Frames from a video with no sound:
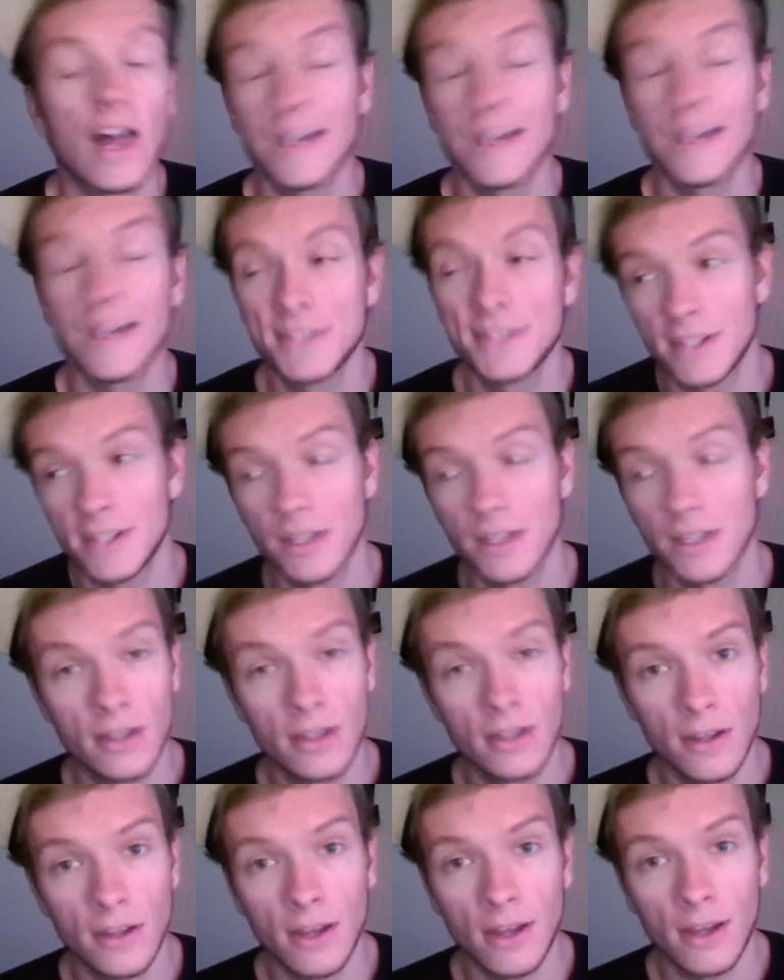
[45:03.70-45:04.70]
in it,
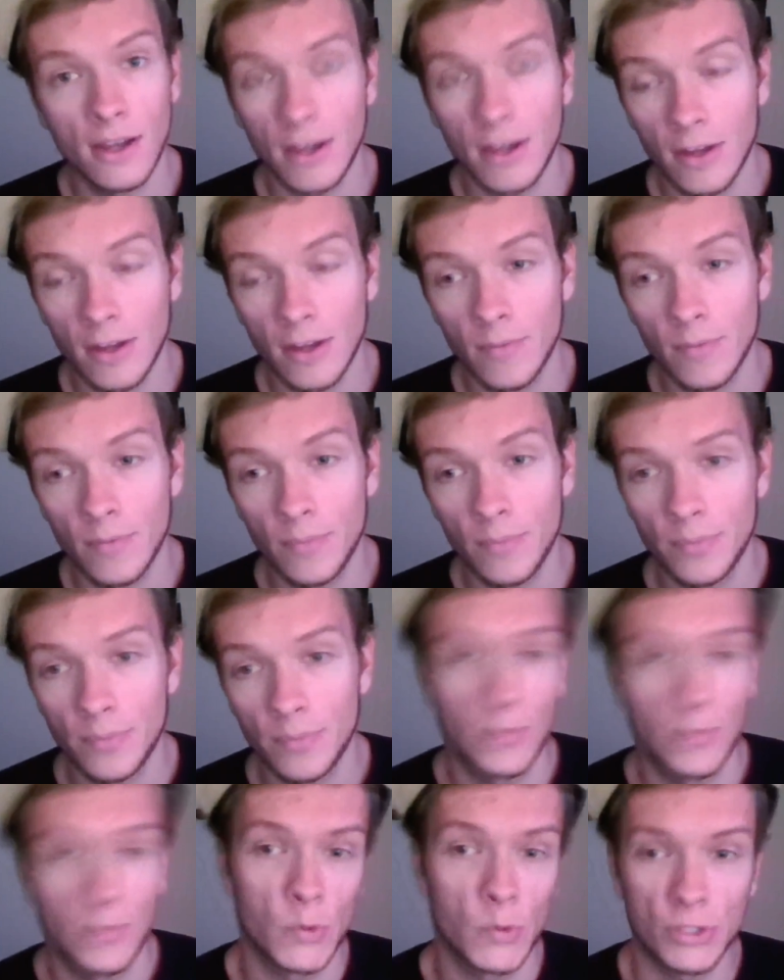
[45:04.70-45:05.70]

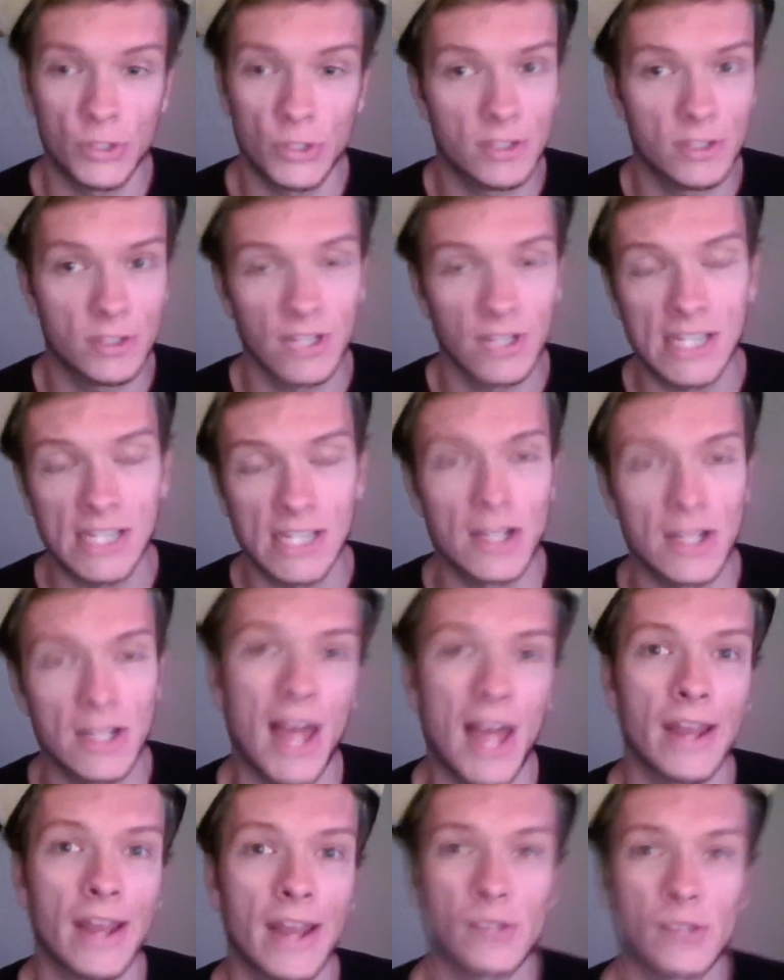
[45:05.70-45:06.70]
which each line
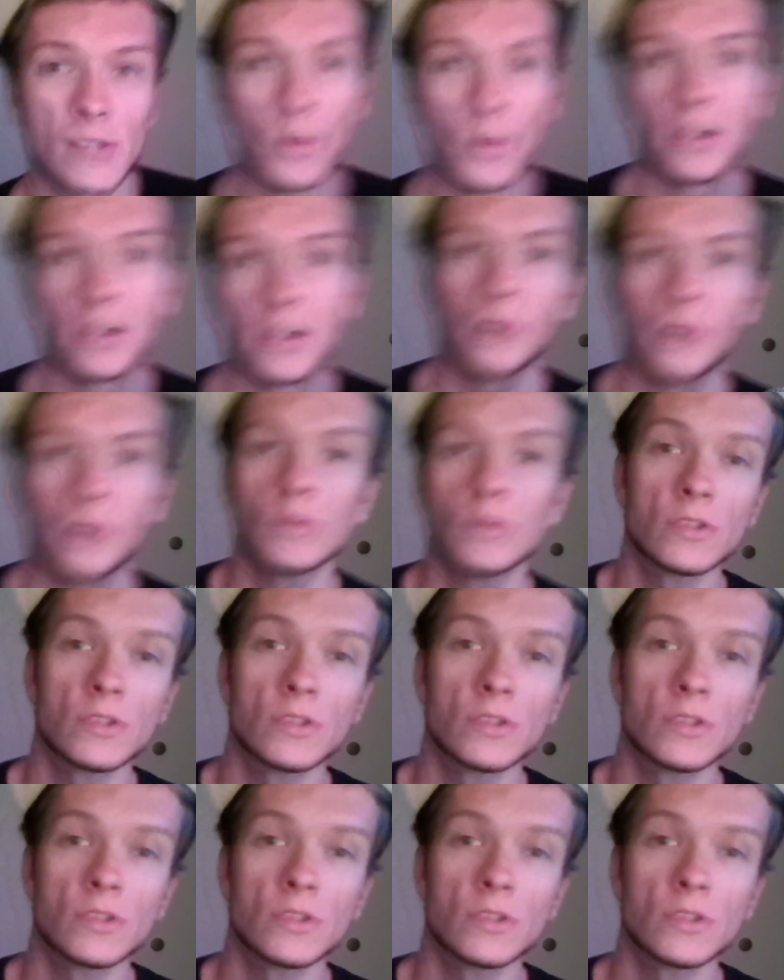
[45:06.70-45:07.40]
has one number, so